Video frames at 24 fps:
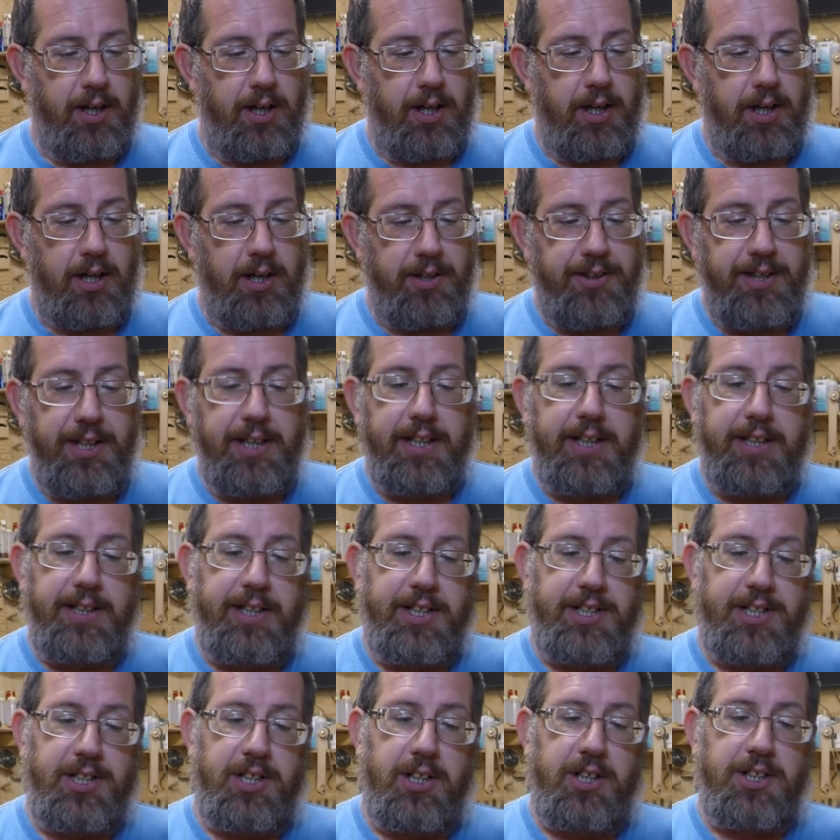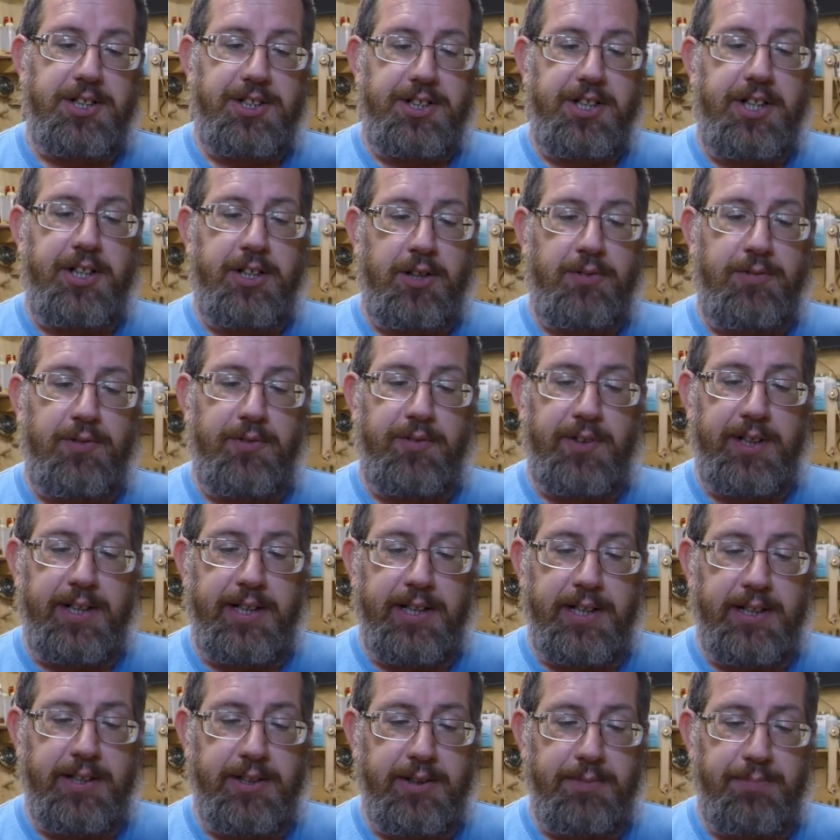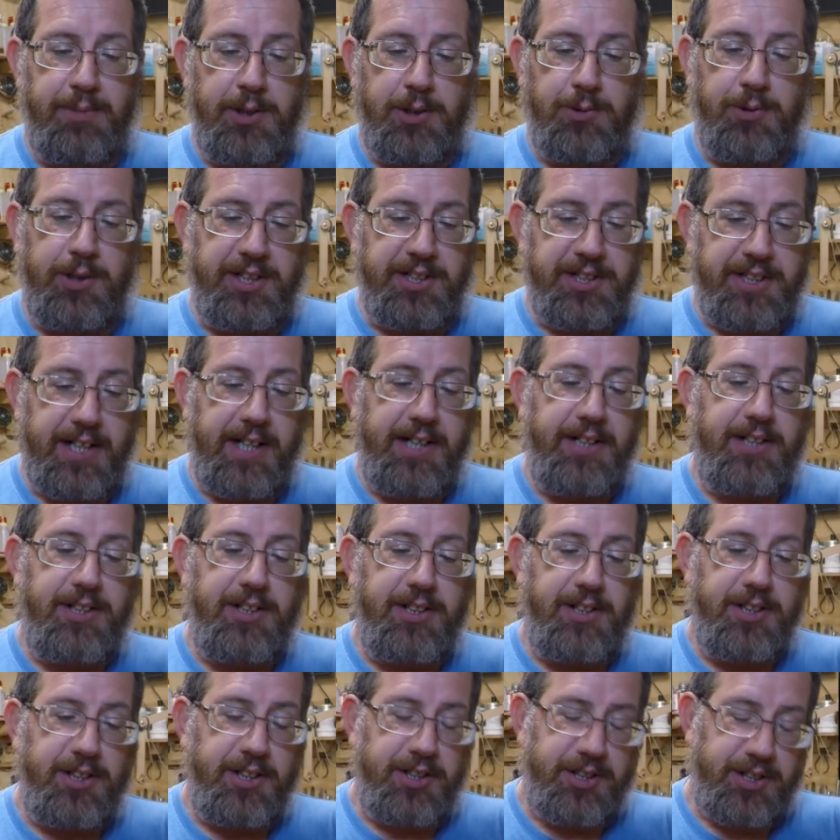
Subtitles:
And I think initially I started off with it in between centres.